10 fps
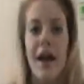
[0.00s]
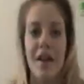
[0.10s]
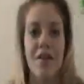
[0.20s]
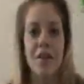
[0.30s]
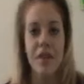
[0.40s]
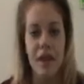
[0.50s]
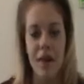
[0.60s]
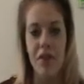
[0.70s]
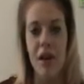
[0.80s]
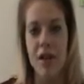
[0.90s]
Another thing that
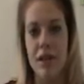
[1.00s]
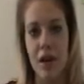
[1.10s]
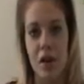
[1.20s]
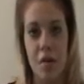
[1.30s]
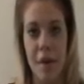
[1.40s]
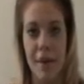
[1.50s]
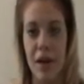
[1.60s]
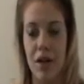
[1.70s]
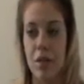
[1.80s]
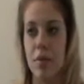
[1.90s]
I forgot to tell you about my
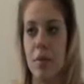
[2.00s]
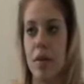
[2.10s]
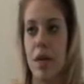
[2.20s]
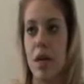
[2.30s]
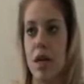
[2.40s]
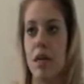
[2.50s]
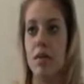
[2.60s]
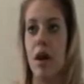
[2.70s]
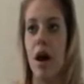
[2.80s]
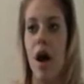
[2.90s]
doctor's appointment
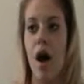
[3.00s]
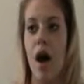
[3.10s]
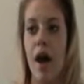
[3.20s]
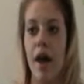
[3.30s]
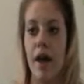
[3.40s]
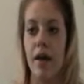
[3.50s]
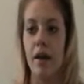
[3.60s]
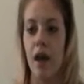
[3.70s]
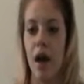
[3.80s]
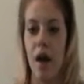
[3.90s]
is I
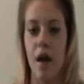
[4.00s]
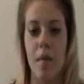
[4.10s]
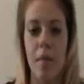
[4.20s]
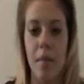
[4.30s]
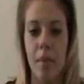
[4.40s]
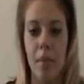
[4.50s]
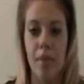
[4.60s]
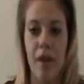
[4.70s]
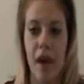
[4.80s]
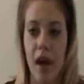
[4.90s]
found
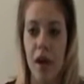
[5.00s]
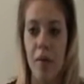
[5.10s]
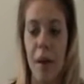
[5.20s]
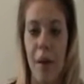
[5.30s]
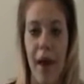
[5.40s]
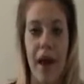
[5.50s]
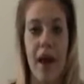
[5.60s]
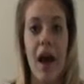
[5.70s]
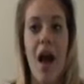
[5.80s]
out my weight.